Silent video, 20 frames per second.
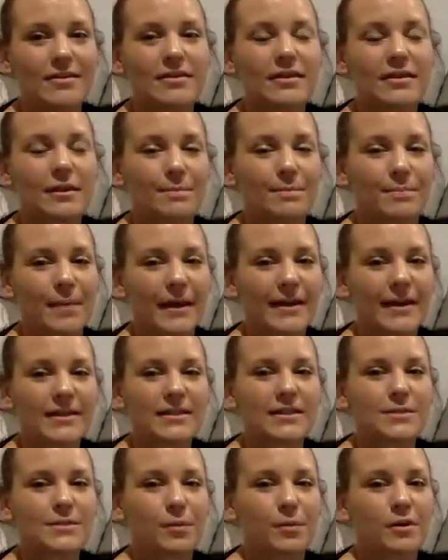the
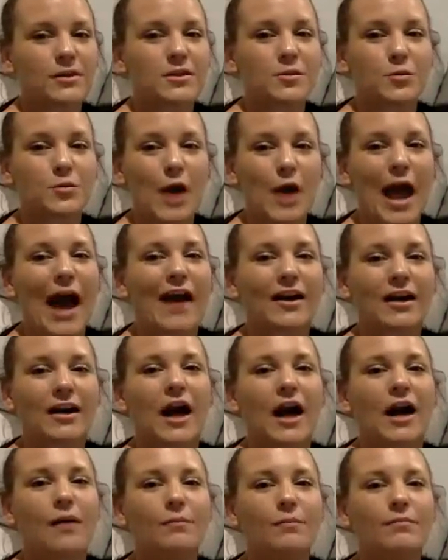best possible
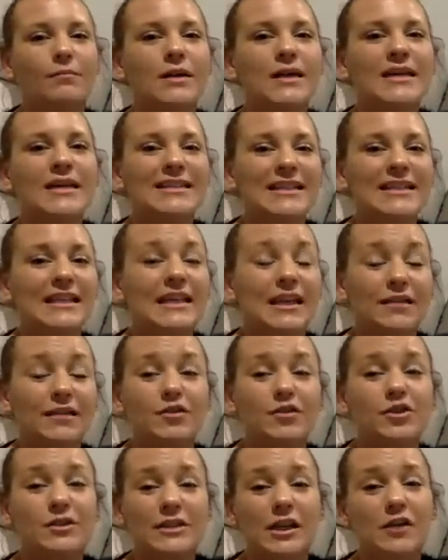outcome to give
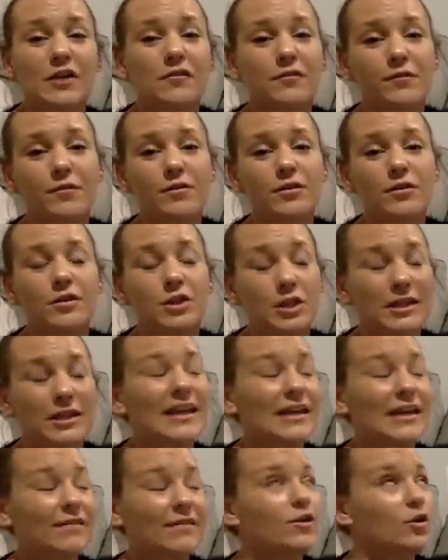yourself
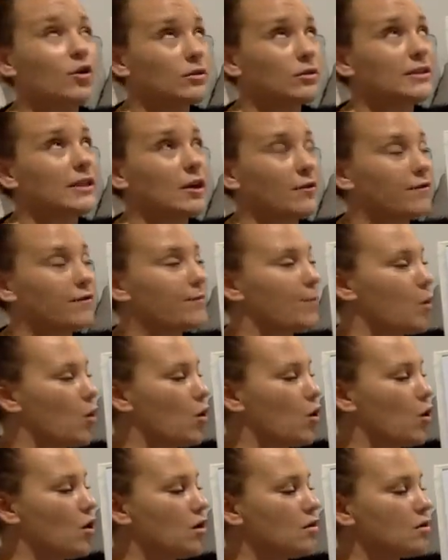
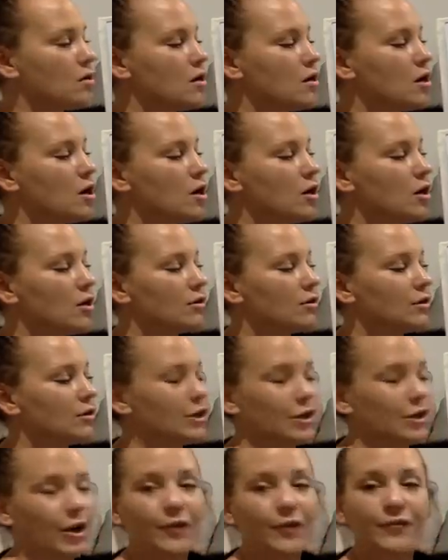more,
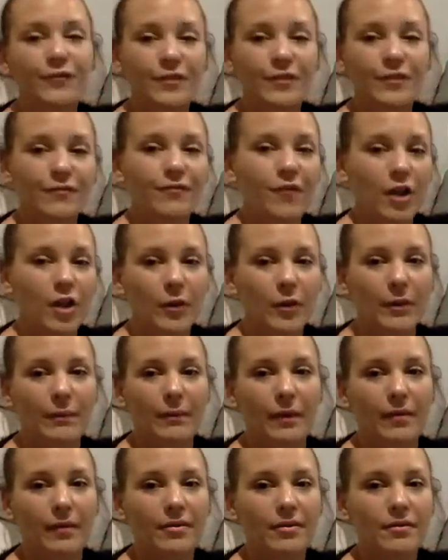for the following
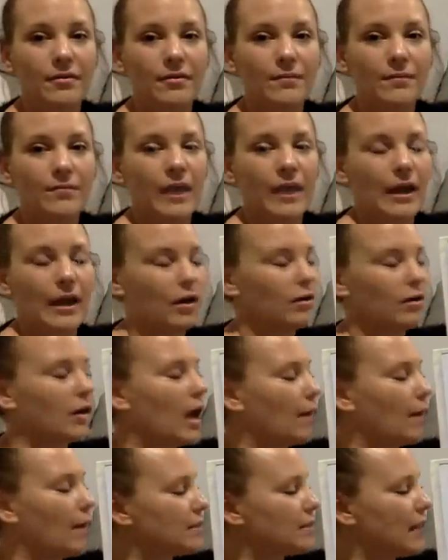month? And I'll
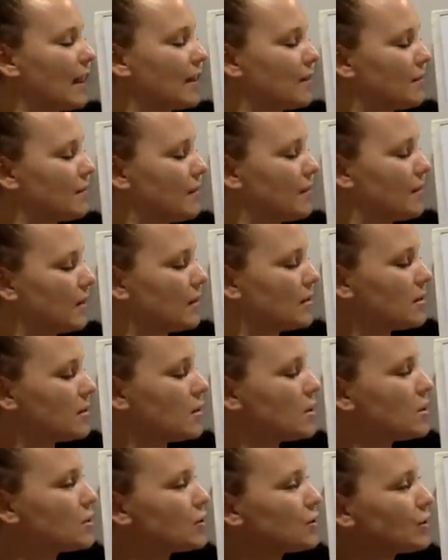come to that in a minute.
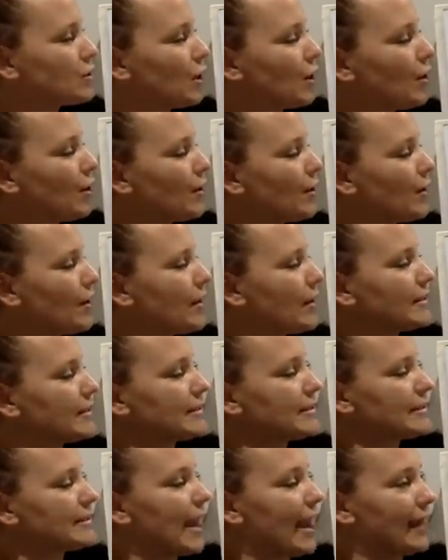So
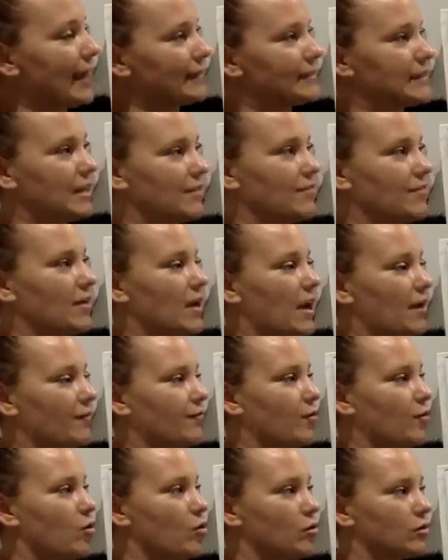SDVF,
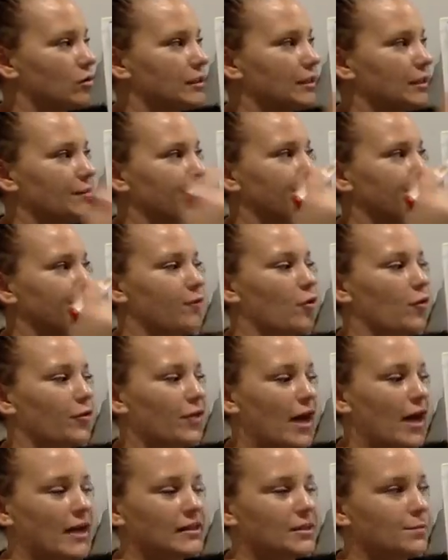awesome,
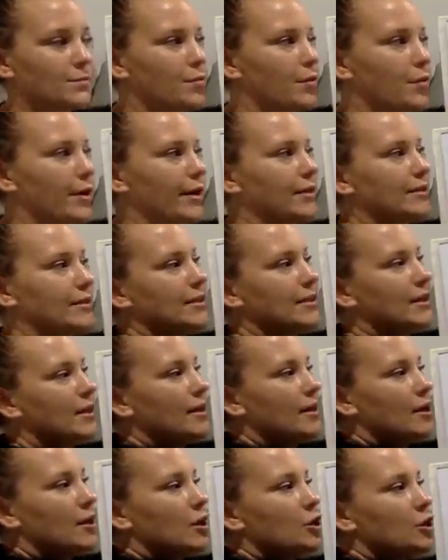4,000 points.
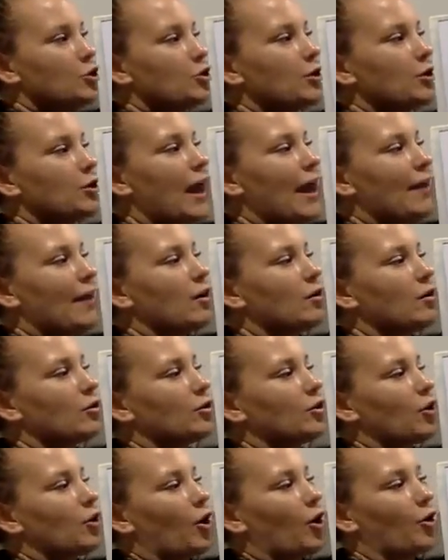You
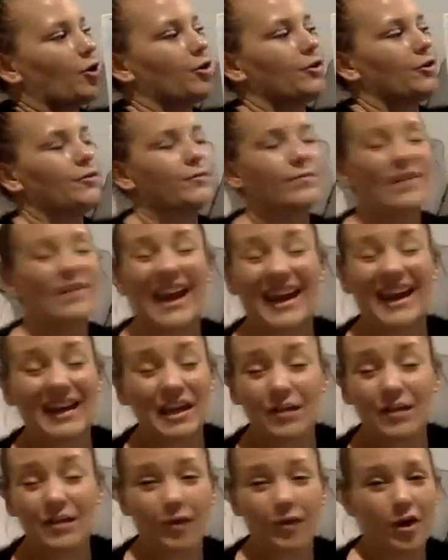cannot go
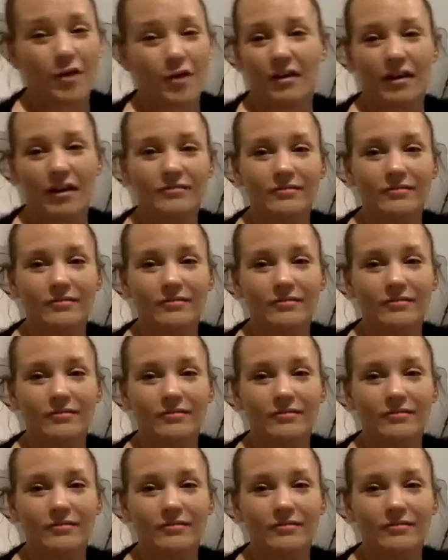any further